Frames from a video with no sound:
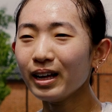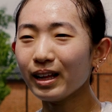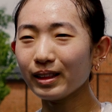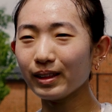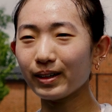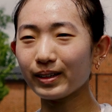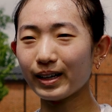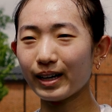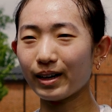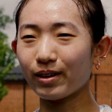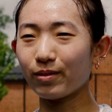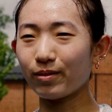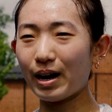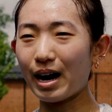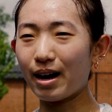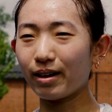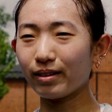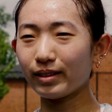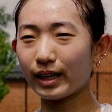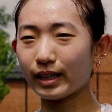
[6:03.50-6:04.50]
looking
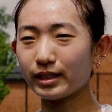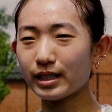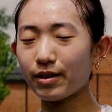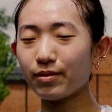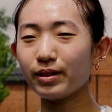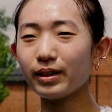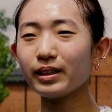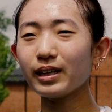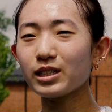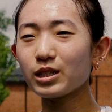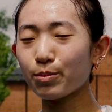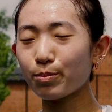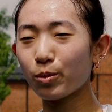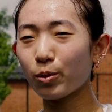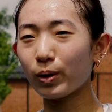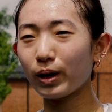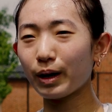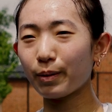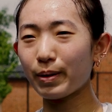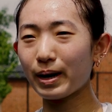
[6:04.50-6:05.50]
around, like, definitely
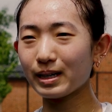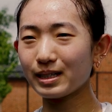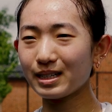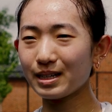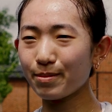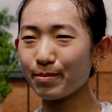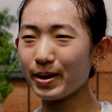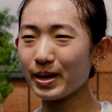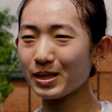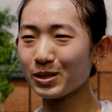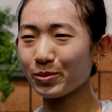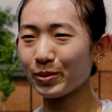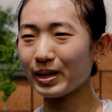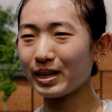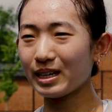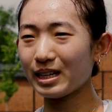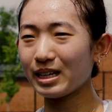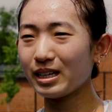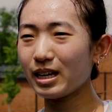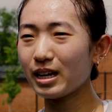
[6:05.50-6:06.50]
supporting my teammates when
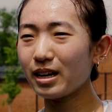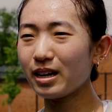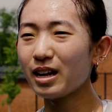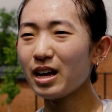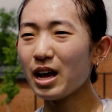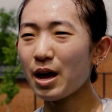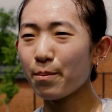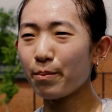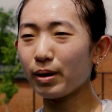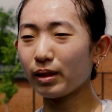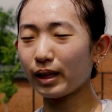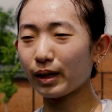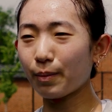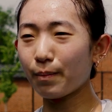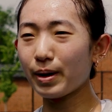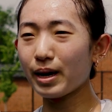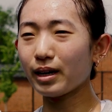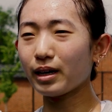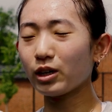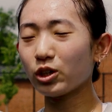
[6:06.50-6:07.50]
needed, but, like,
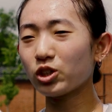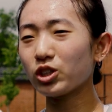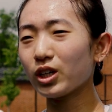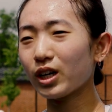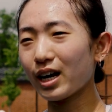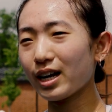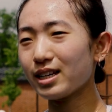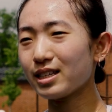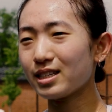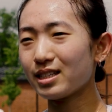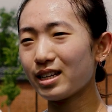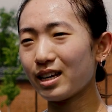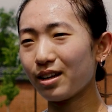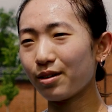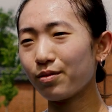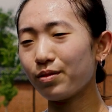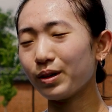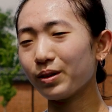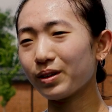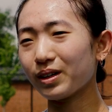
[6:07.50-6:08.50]
making sure I stayed
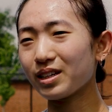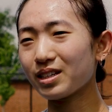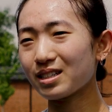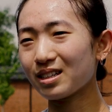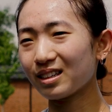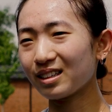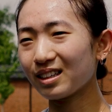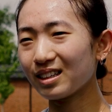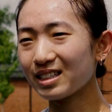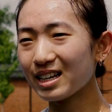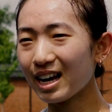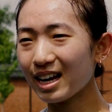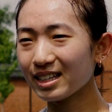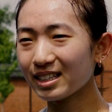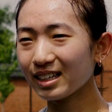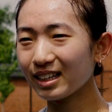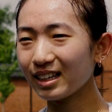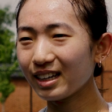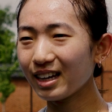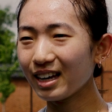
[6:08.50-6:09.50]
focused on the task
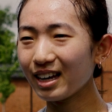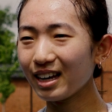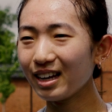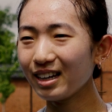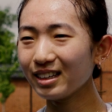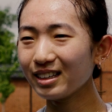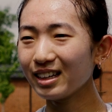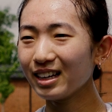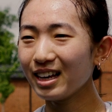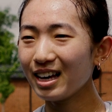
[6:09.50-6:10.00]
at hand.